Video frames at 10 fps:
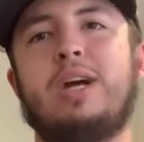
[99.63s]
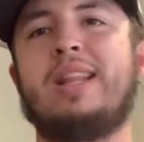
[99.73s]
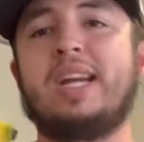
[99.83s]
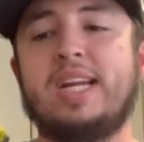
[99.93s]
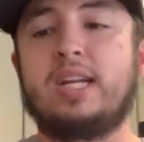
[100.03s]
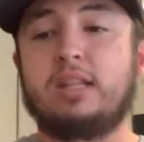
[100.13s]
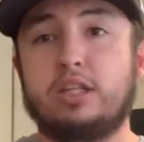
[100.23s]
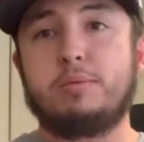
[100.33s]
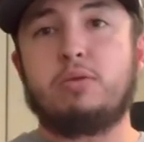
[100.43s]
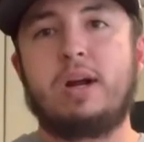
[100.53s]
So I like eating
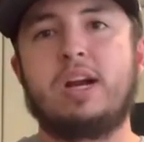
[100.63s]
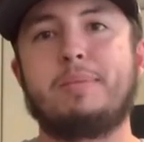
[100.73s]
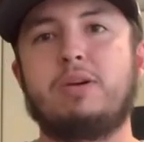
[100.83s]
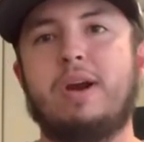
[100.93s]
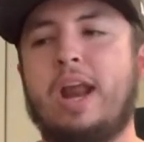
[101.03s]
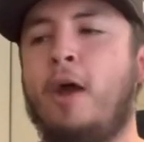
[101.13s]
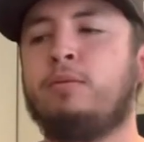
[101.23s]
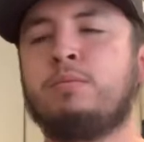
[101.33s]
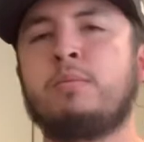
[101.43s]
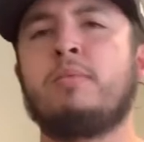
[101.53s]
this meal right here. I'm eating right
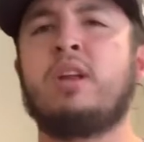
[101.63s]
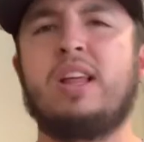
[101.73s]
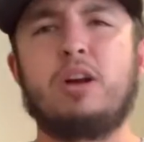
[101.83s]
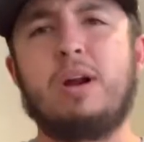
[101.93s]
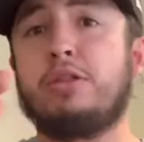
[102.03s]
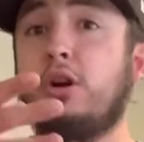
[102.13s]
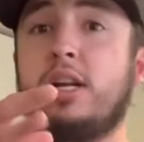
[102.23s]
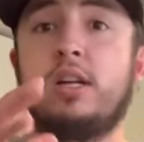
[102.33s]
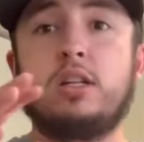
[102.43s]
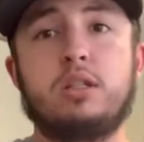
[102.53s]
now, like around
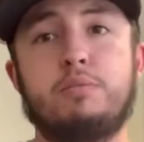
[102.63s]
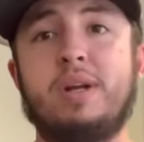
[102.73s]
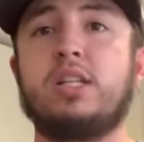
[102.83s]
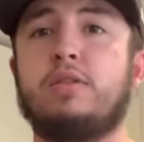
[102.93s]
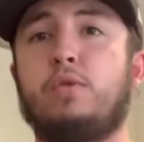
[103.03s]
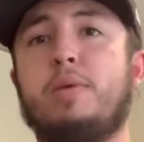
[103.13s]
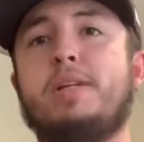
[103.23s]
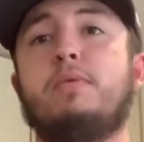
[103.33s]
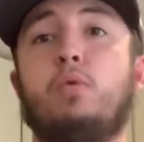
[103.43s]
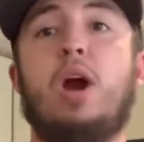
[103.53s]
30 minutes to 40
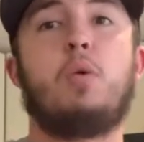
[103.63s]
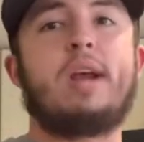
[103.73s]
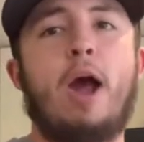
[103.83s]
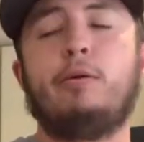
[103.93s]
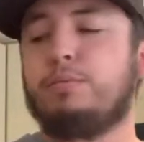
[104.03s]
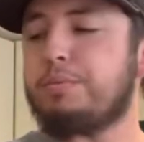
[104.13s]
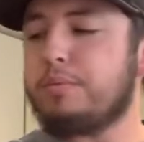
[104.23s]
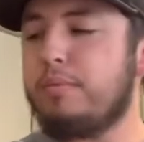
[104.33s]
minutes before I work out.